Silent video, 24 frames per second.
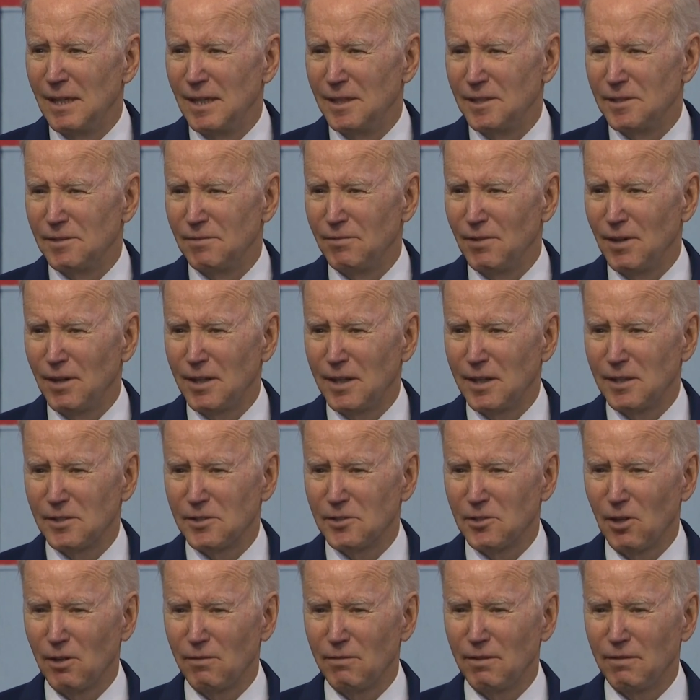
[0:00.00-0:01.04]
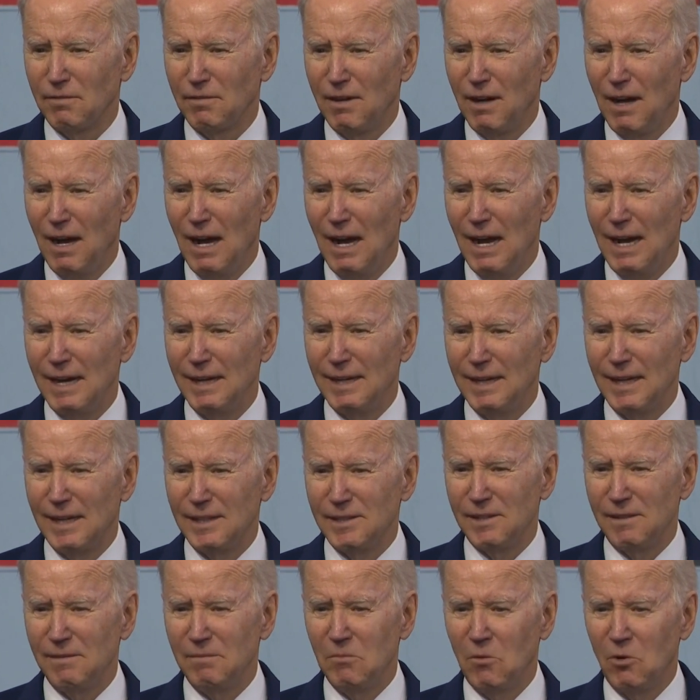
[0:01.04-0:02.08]
he's a very conservative guy and he
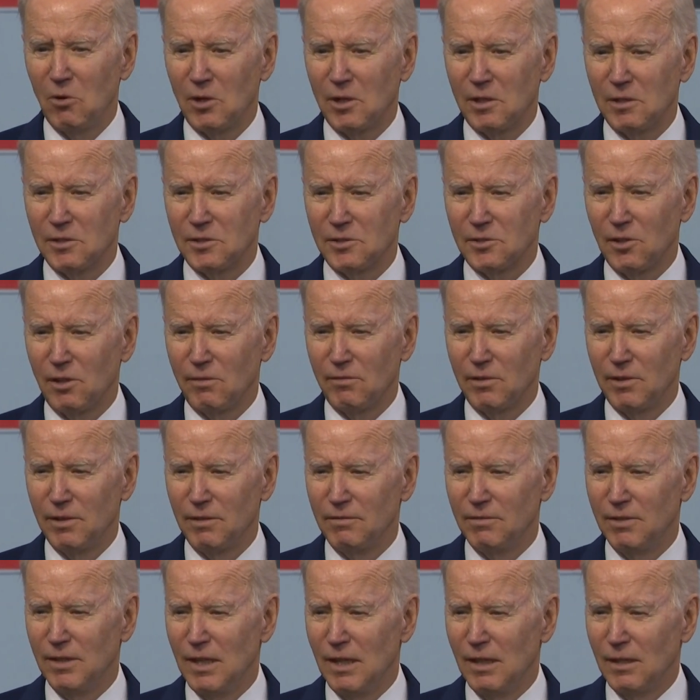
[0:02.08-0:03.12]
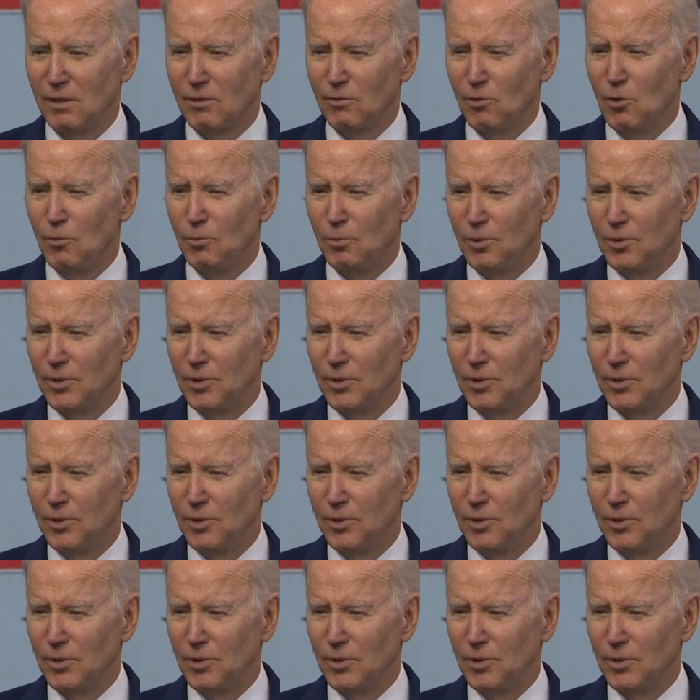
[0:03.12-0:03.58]
has even more conservative group